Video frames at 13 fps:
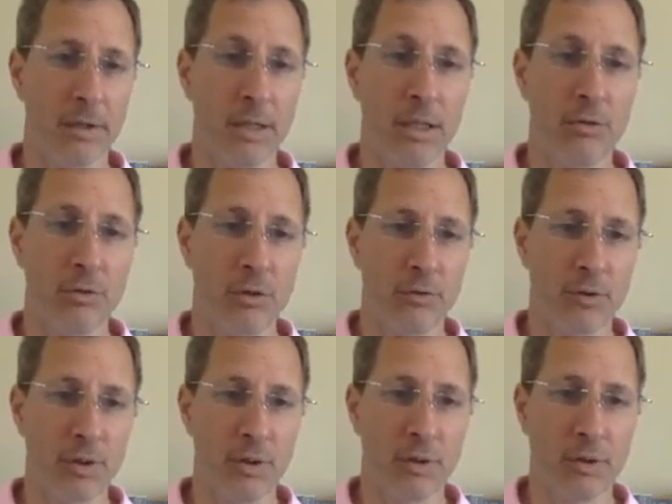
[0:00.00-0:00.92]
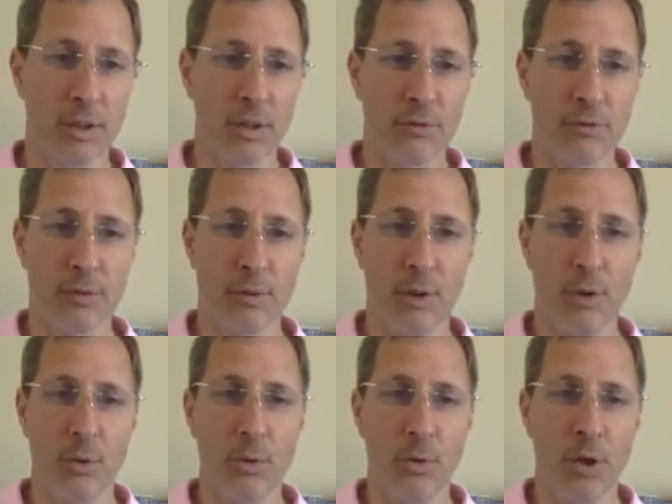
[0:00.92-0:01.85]
And again, you can see that the
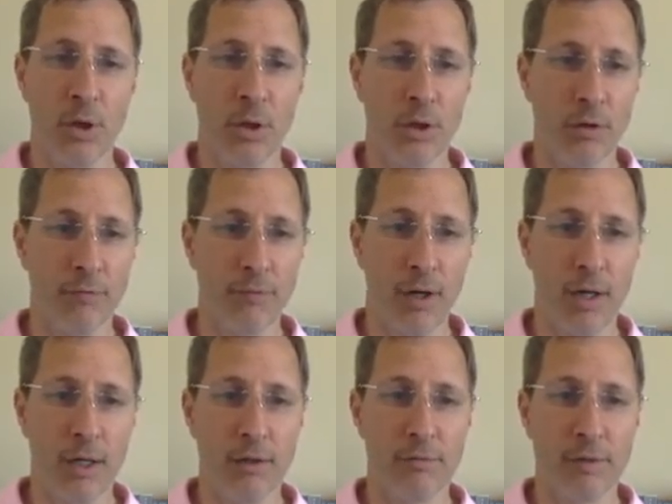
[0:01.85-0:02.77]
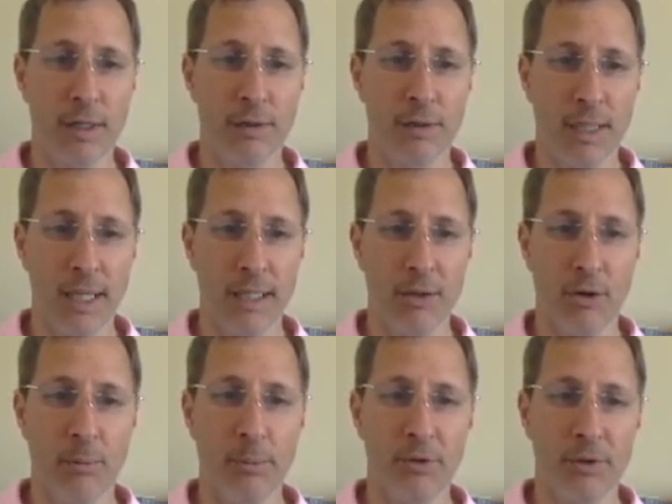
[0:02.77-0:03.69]
0, the 5, and the
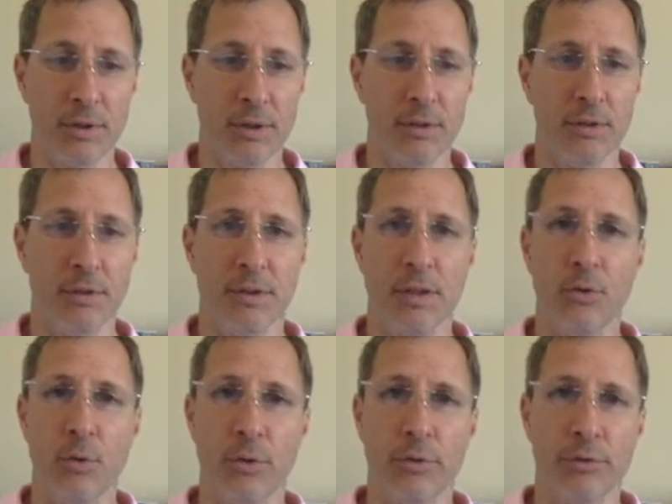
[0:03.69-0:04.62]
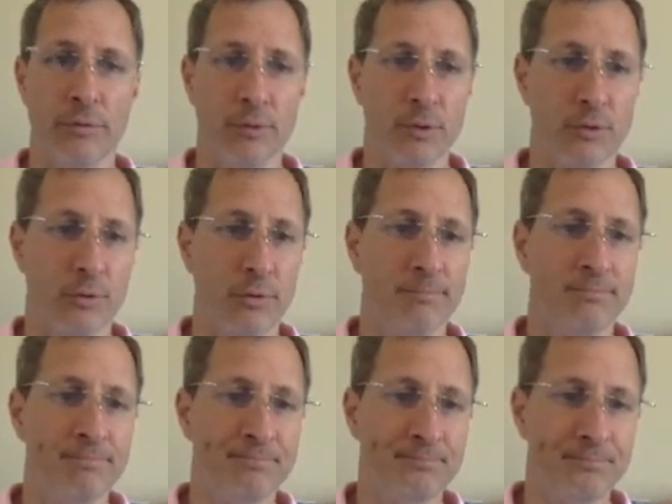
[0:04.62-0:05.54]
8 are missing in this in-order
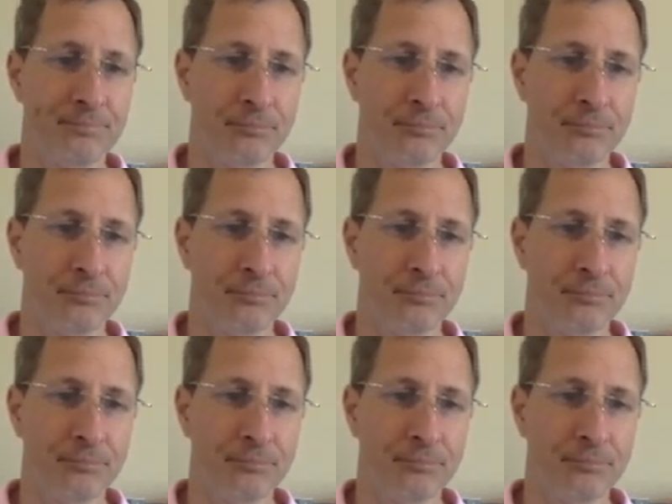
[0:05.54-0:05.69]
traversal.